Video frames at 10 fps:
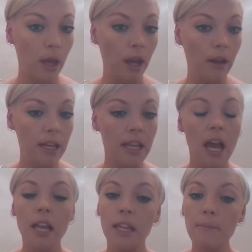
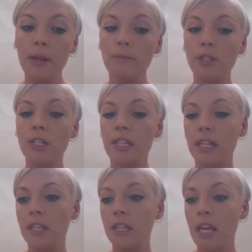let me know what you
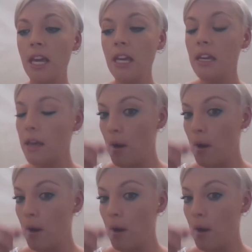think.